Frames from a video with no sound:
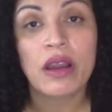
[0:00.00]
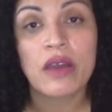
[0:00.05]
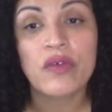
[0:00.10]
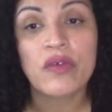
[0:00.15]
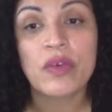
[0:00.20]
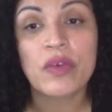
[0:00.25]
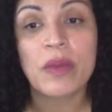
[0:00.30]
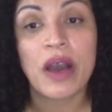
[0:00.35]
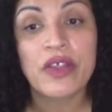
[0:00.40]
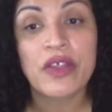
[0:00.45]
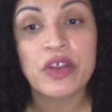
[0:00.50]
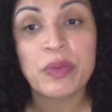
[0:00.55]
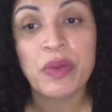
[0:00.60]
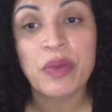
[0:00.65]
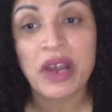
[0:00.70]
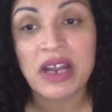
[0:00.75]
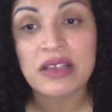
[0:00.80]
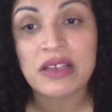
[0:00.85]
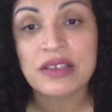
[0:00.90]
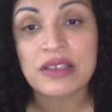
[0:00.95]
from other
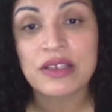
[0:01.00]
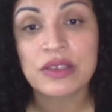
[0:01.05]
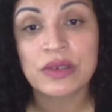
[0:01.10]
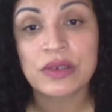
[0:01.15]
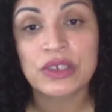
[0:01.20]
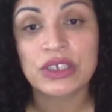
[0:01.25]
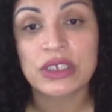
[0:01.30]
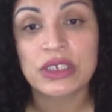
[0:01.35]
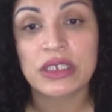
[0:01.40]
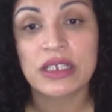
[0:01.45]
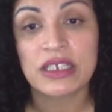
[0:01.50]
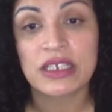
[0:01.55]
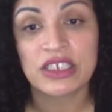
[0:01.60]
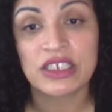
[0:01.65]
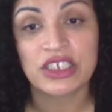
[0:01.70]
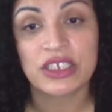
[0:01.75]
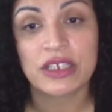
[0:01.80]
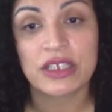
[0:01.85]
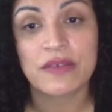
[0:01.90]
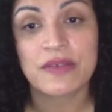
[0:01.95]
product inclusion
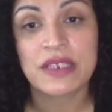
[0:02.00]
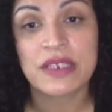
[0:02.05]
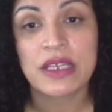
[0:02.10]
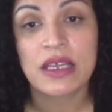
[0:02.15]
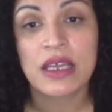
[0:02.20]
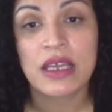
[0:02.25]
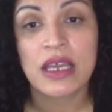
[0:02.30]
initiatives